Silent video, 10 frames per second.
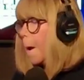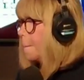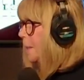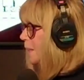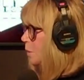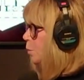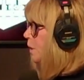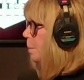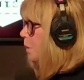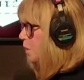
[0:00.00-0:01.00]
But this was
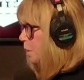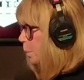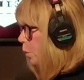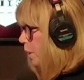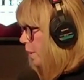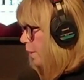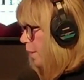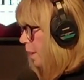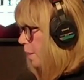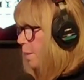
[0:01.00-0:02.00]
the most important thing.